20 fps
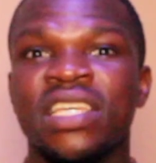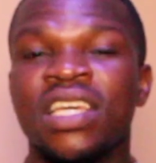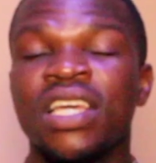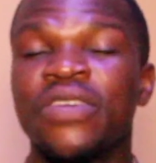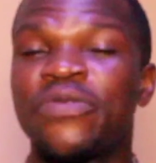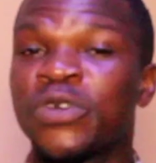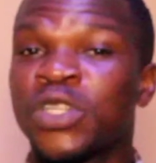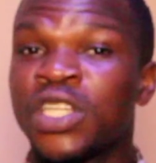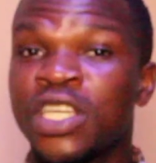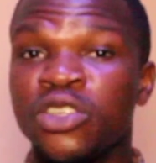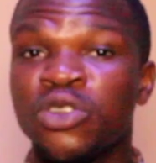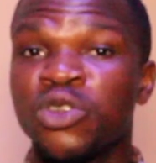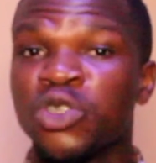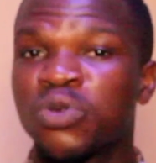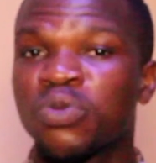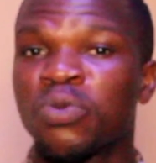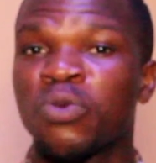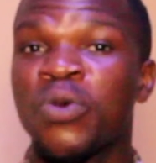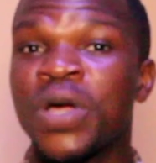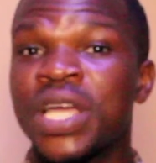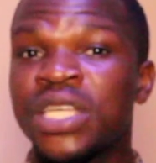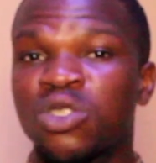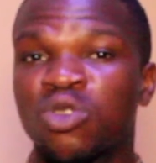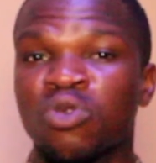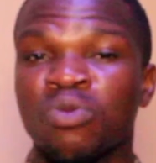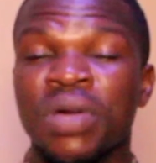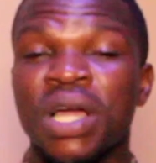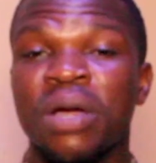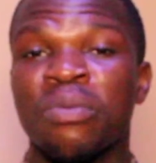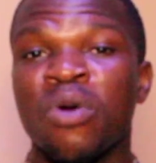If you didn't use ways to
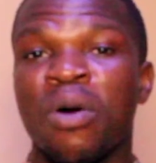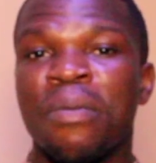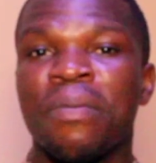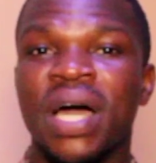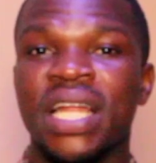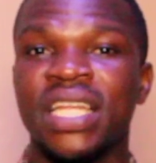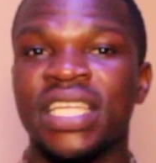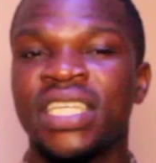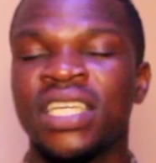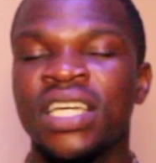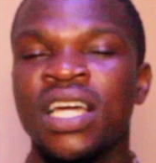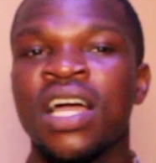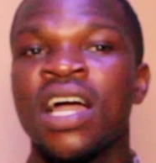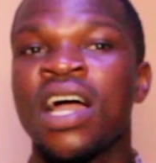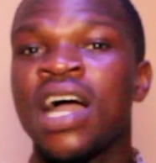make more money,